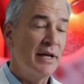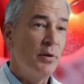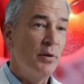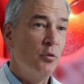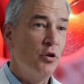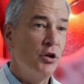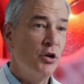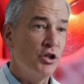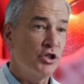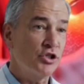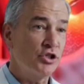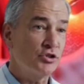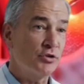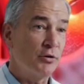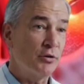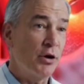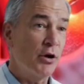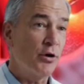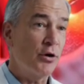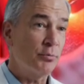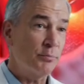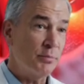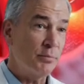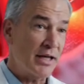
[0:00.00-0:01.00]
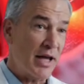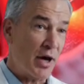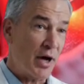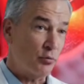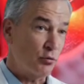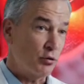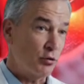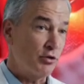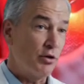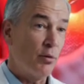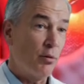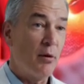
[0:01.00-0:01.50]
of stagnation,
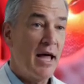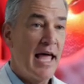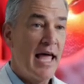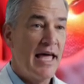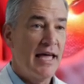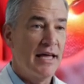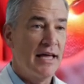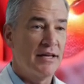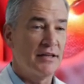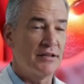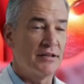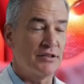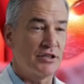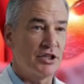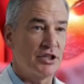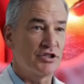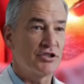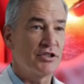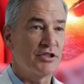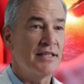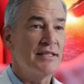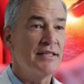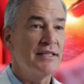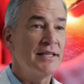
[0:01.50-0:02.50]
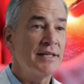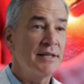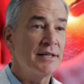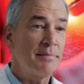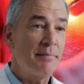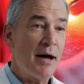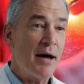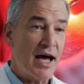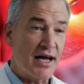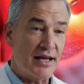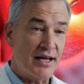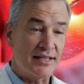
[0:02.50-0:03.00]
of pressure trapped where there
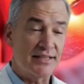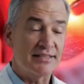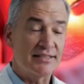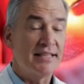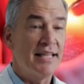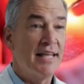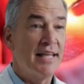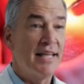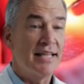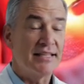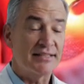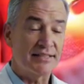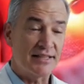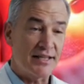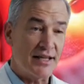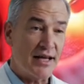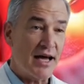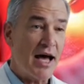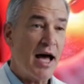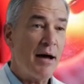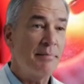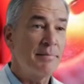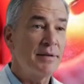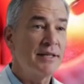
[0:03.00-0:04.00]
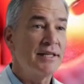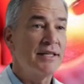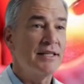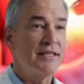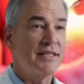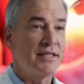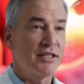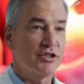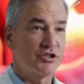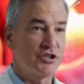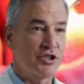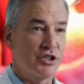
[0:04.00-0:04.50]
should be flow.
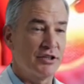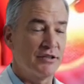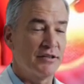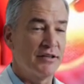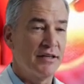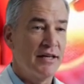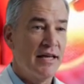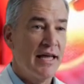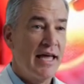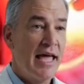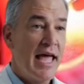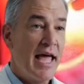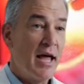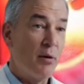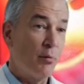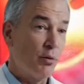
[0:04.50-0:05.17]
When digestion